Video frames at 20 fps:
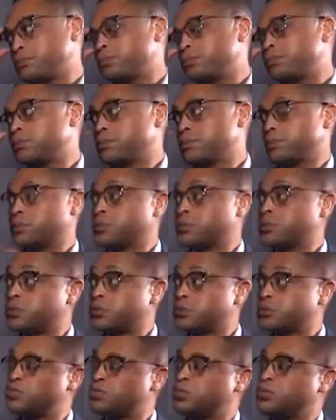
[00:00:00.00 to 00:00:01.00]

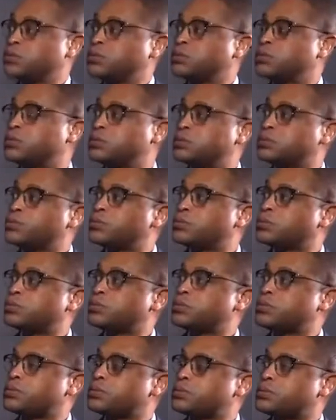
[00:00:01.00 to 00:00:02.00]

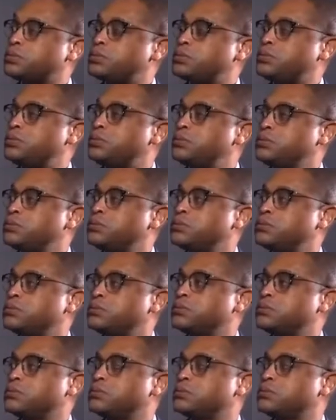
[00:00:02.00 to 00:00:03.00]

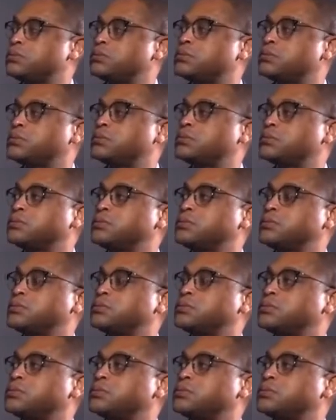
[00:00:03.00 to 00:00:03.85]
(silent)